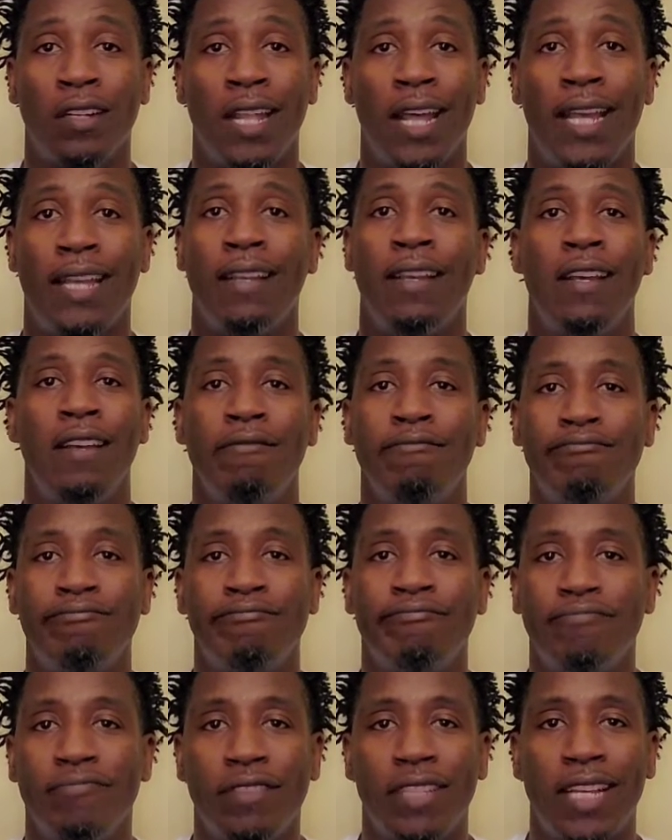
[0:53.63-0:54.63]
like.
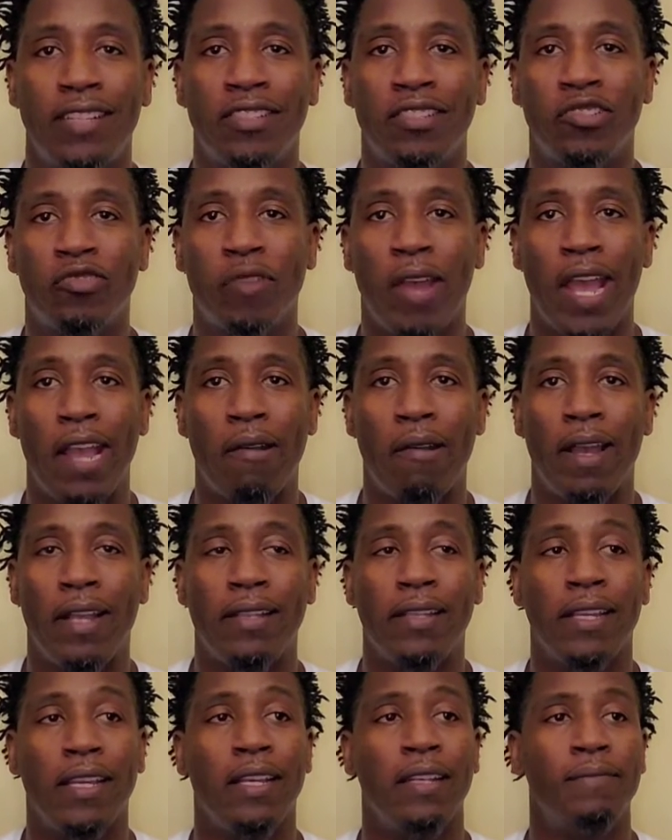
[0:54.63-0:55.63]
That's a strike
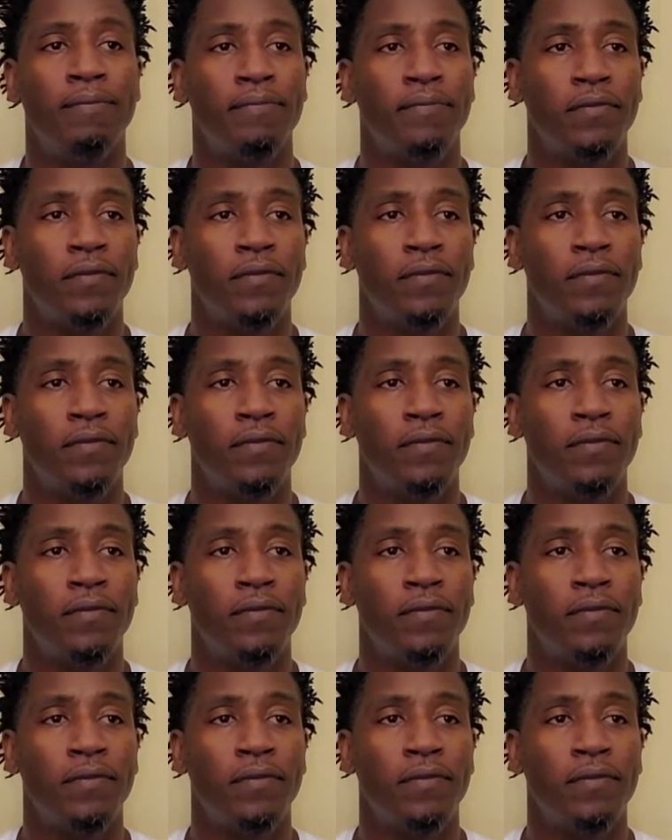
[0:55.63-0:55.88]
right there.